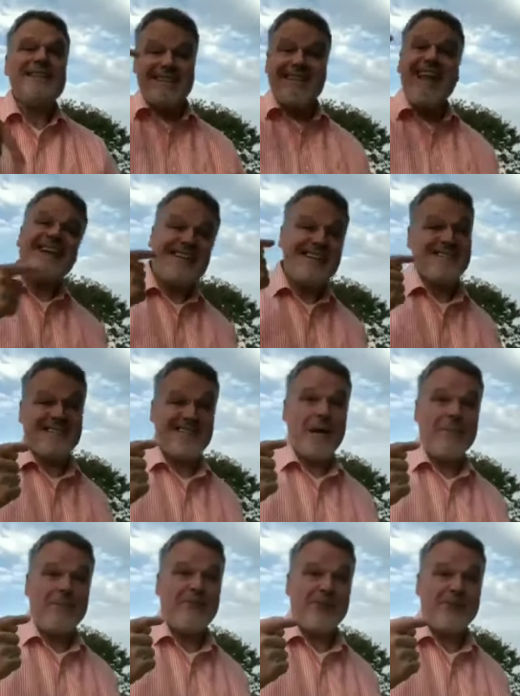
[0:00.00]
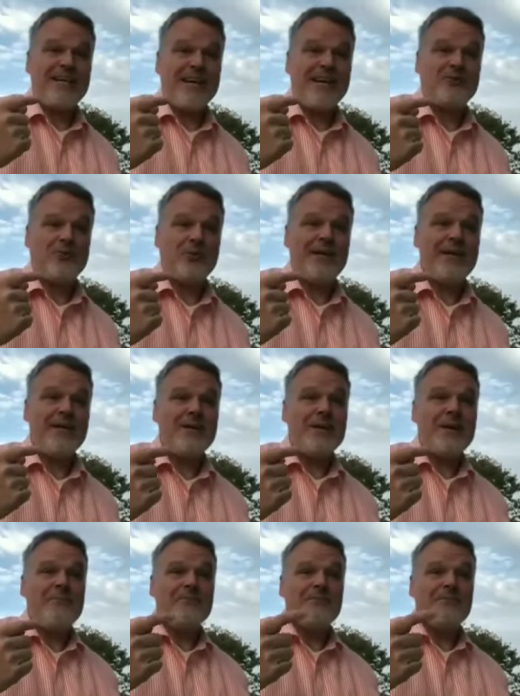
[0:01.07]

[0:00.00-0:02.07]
And the second step, what they are doing,